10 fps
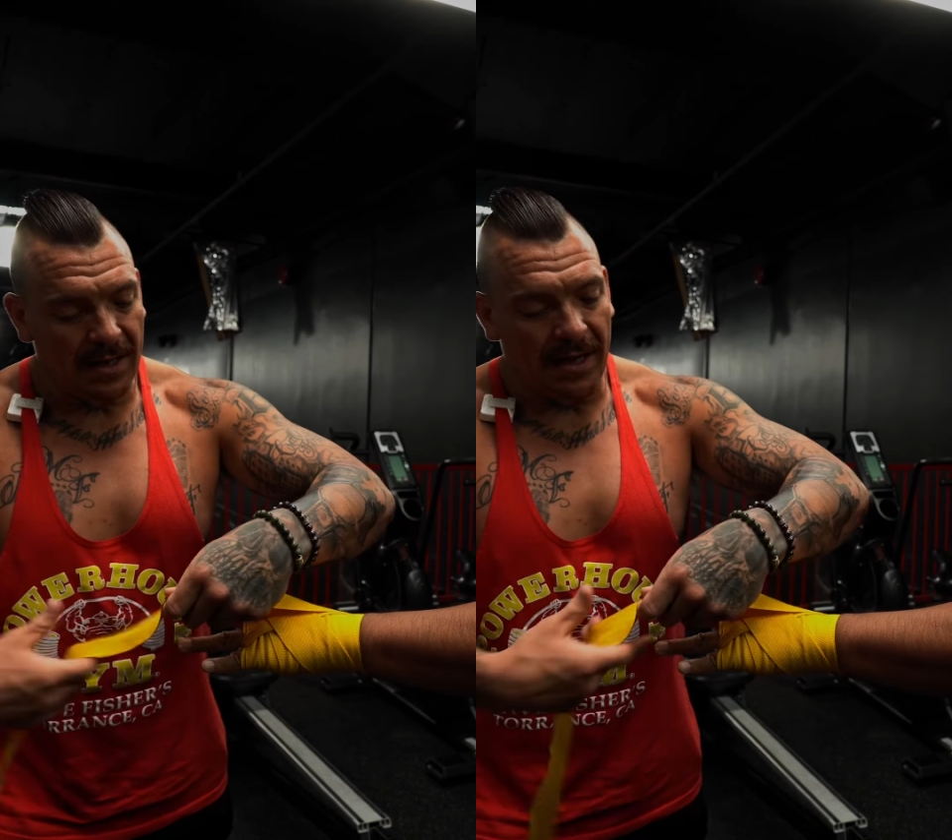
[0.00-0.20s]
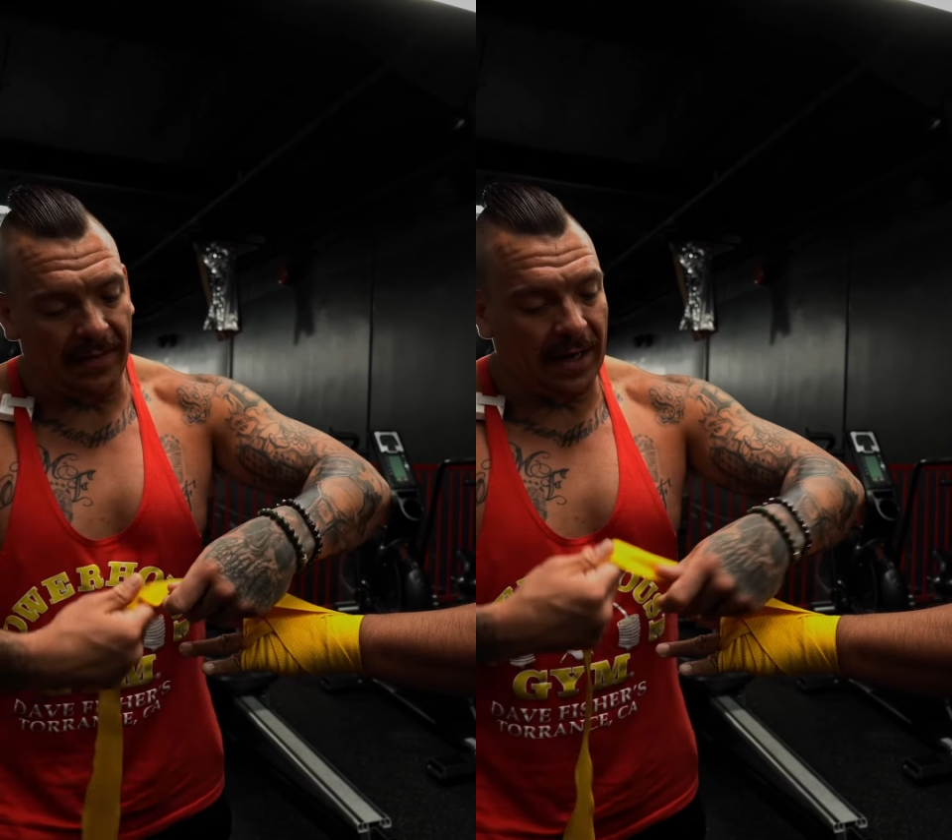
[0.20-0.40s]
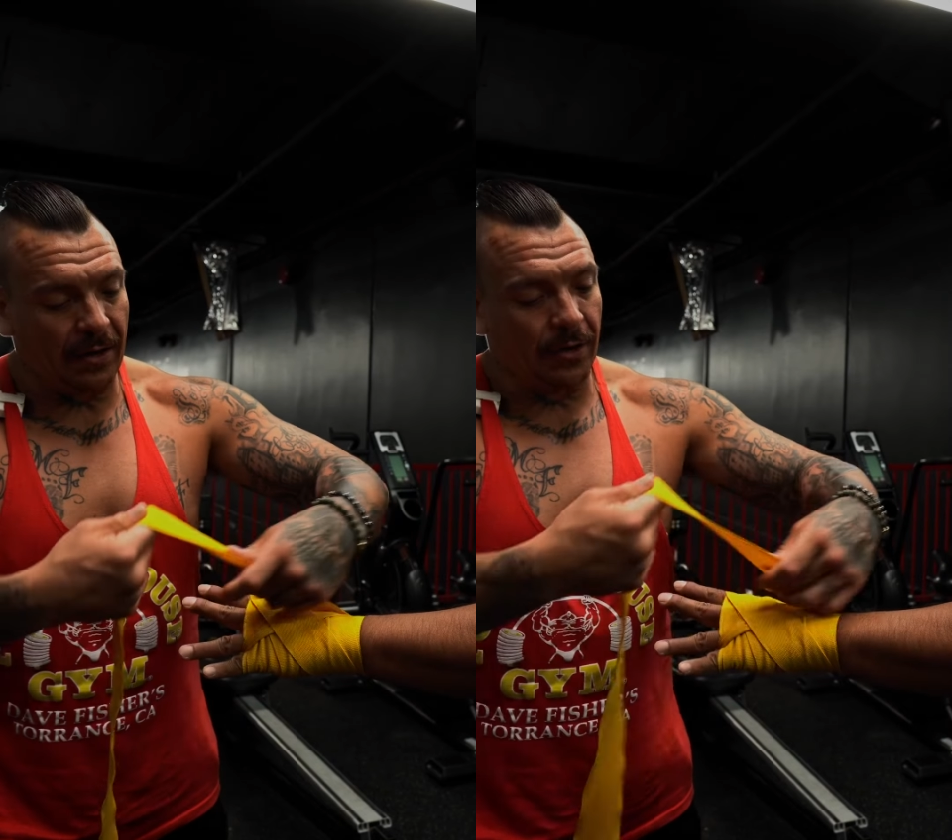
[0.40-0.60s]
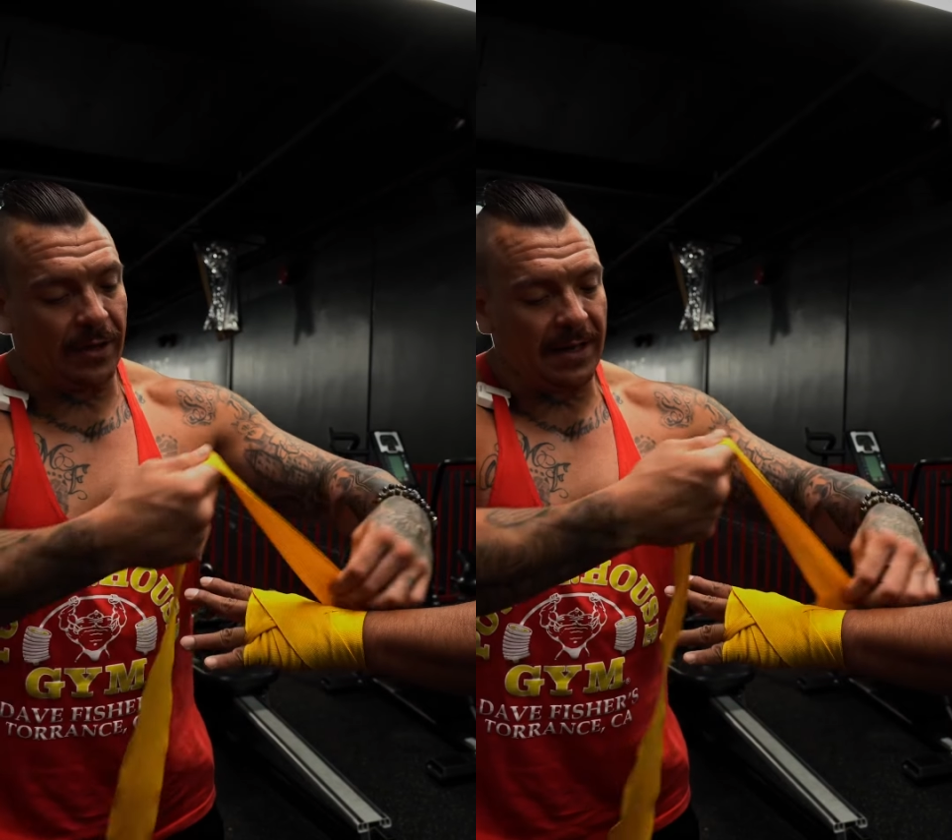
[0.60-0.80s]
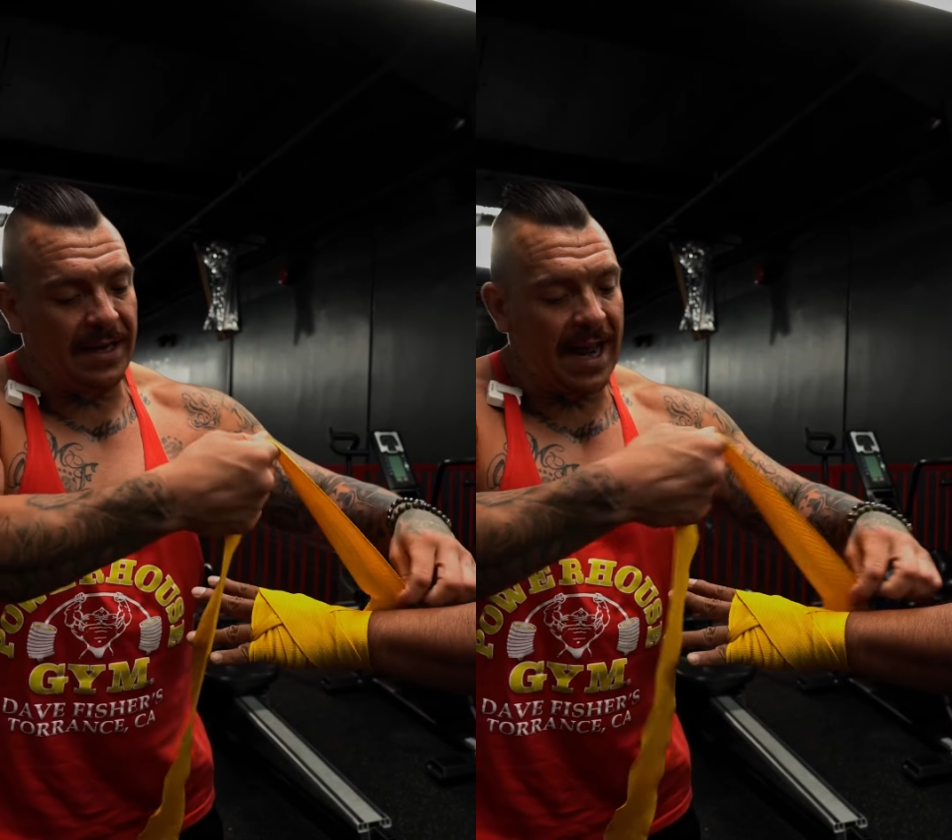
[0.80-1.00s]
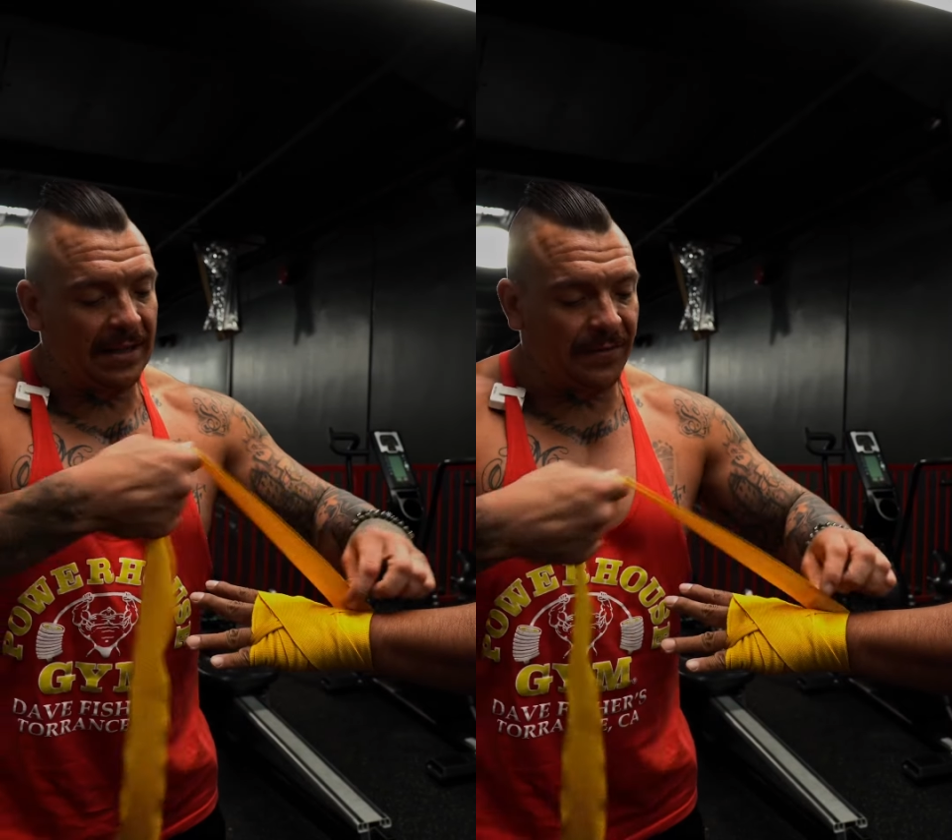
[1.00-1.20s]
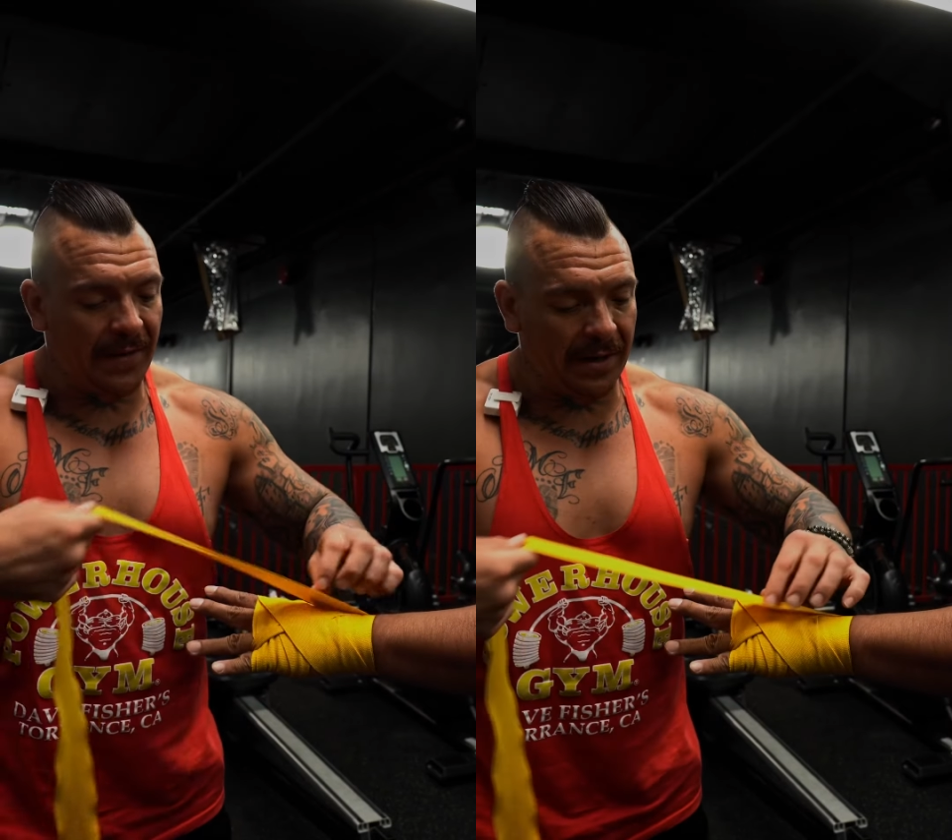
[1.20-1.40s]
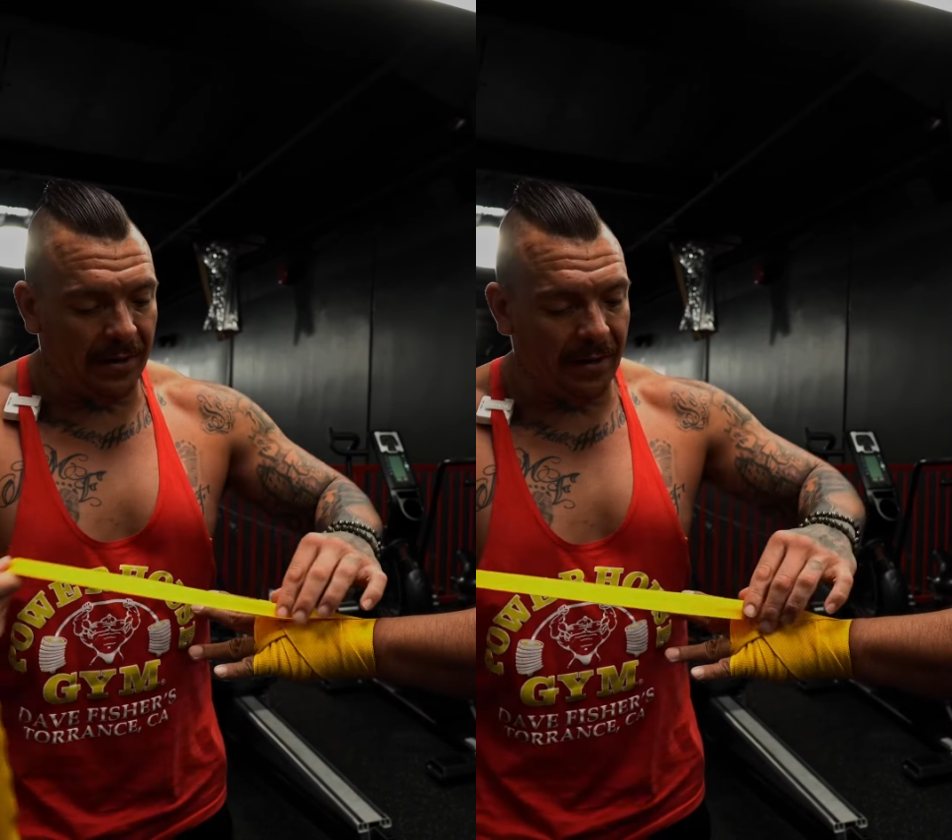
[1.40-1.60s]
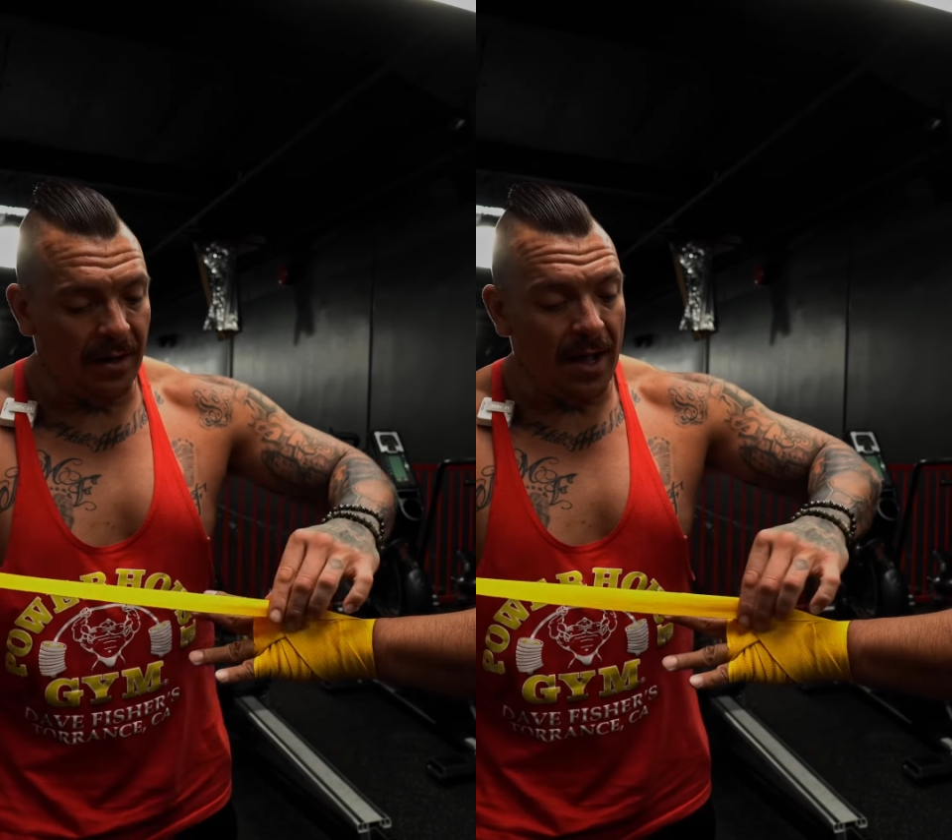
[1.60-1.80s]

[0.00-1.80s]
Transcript: And then I go to the next finger.